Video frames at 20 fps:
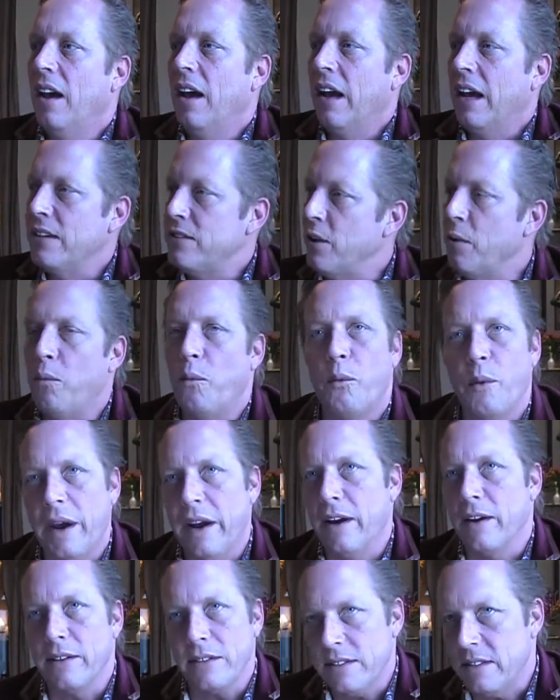it's a
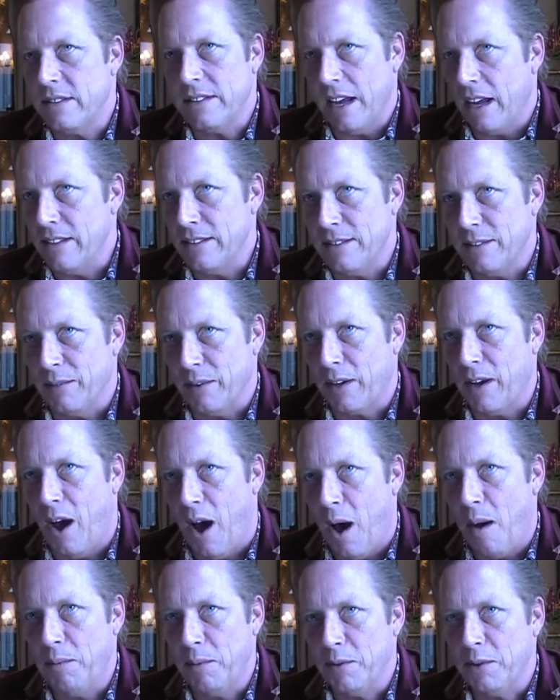weird sense of
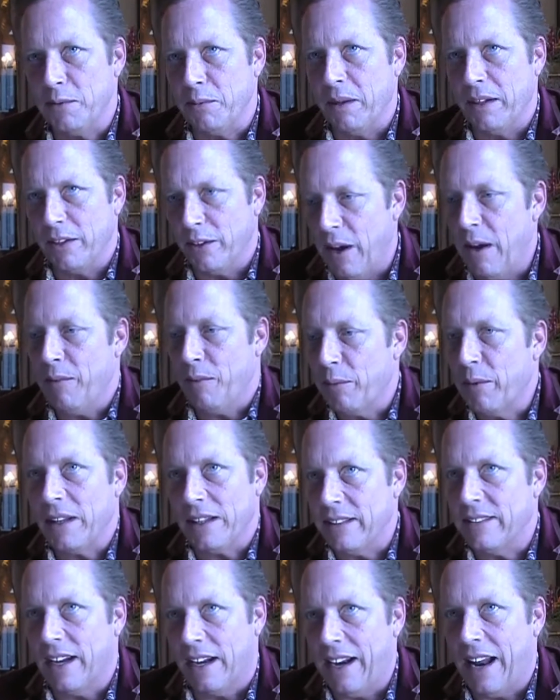accomplishment. You haven't
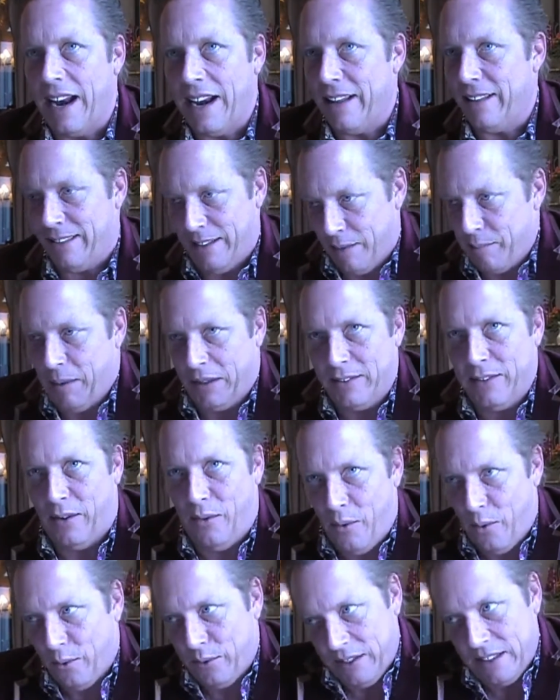really done anything but to
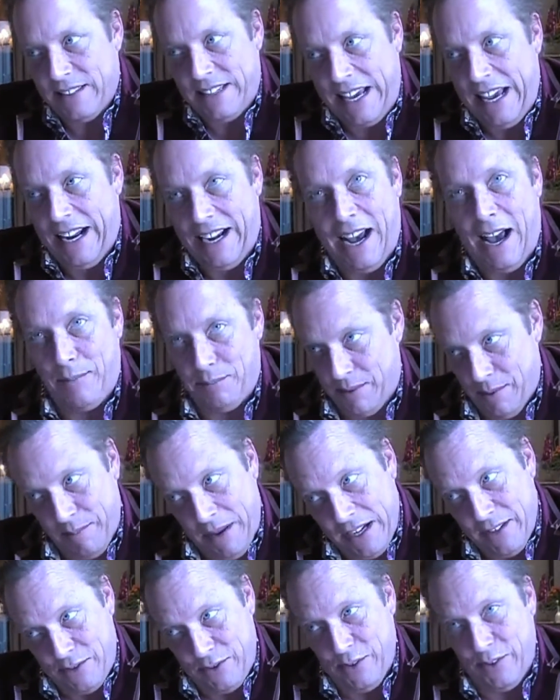hold this kid up to
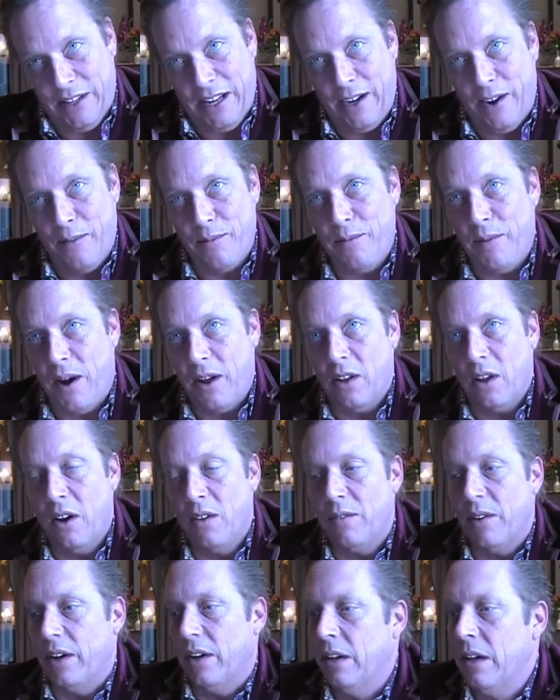make sure they don't fall
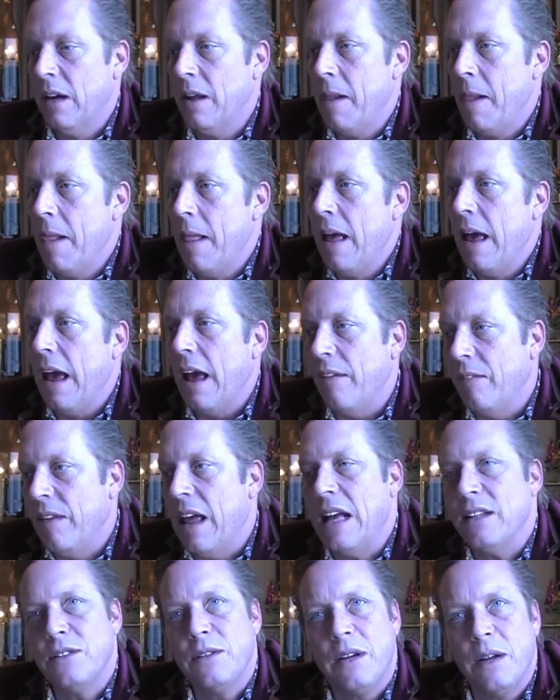over. And
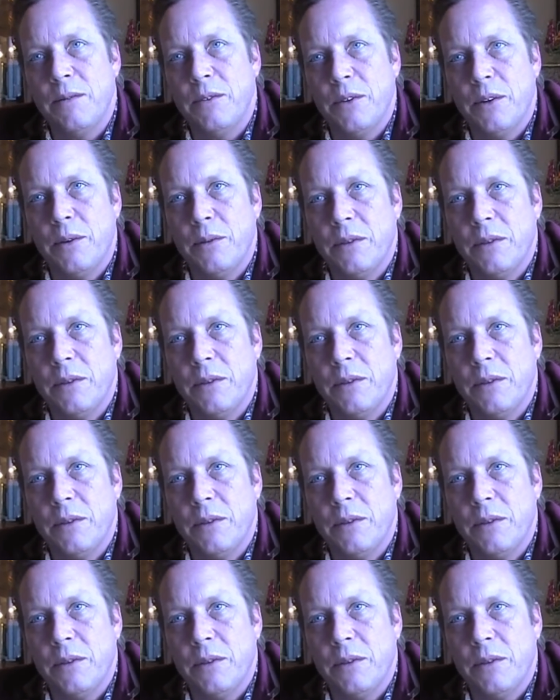that's what I'm doing